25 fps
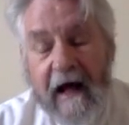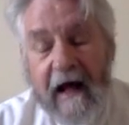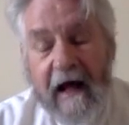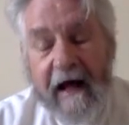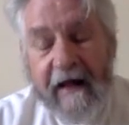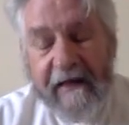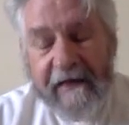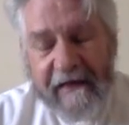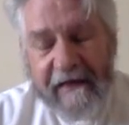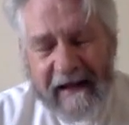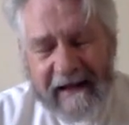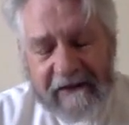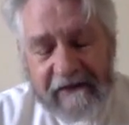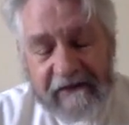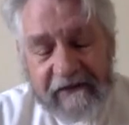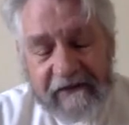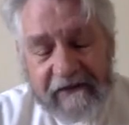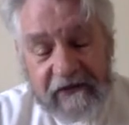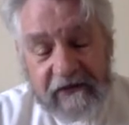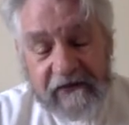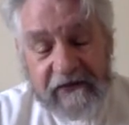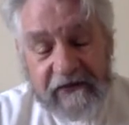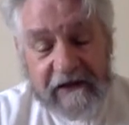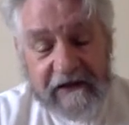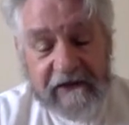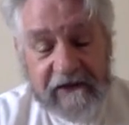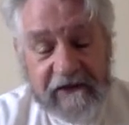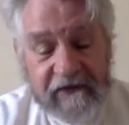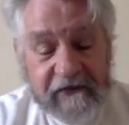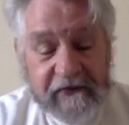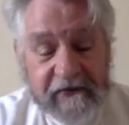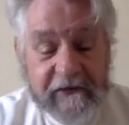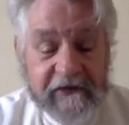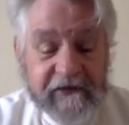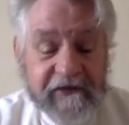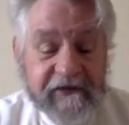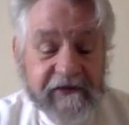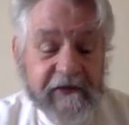And that suggests
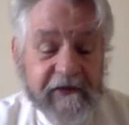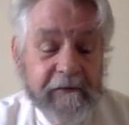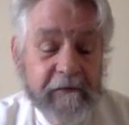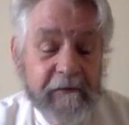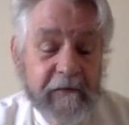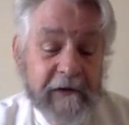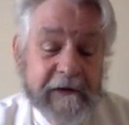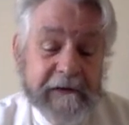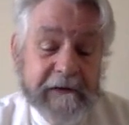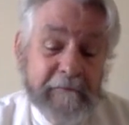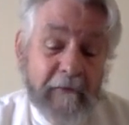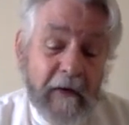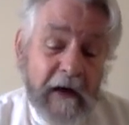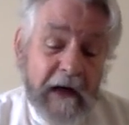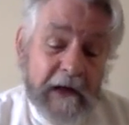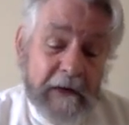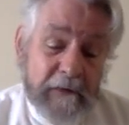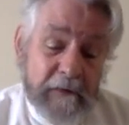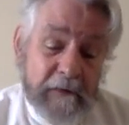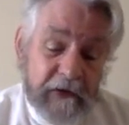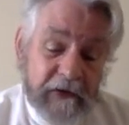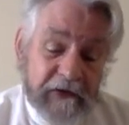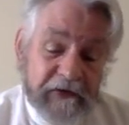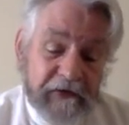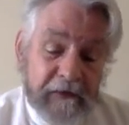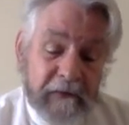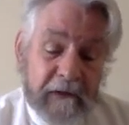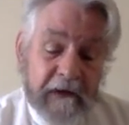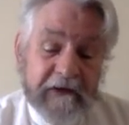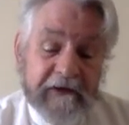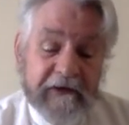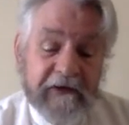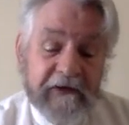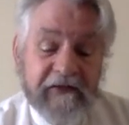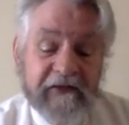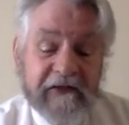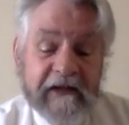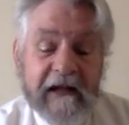to us that we might want to
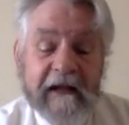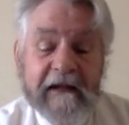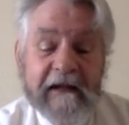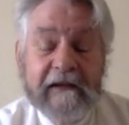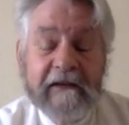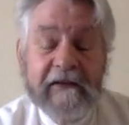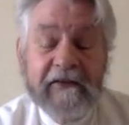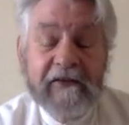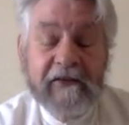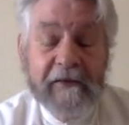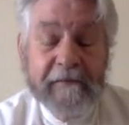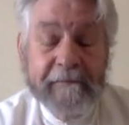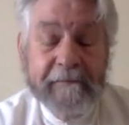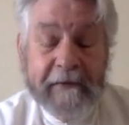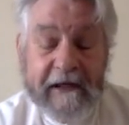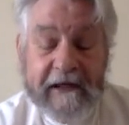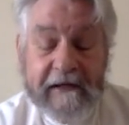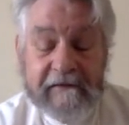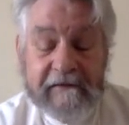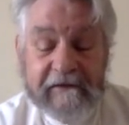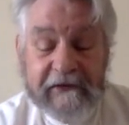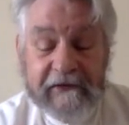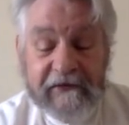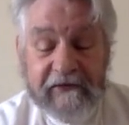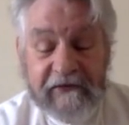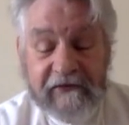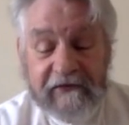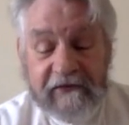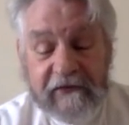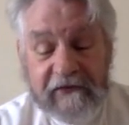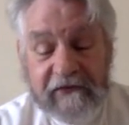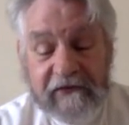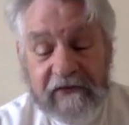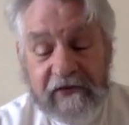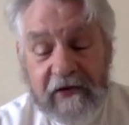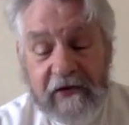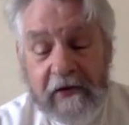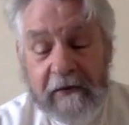understand this appearance
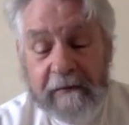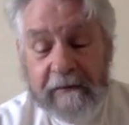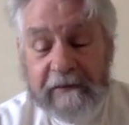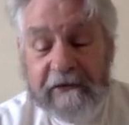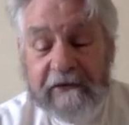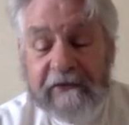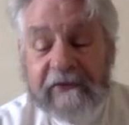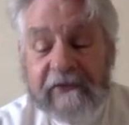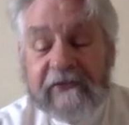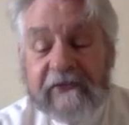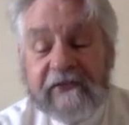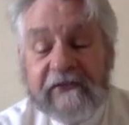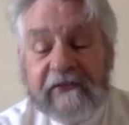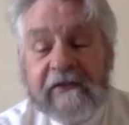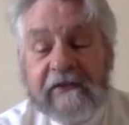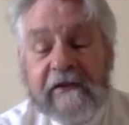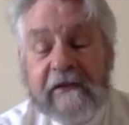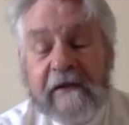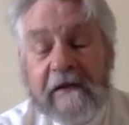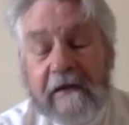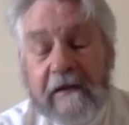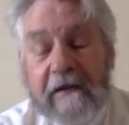to Thomas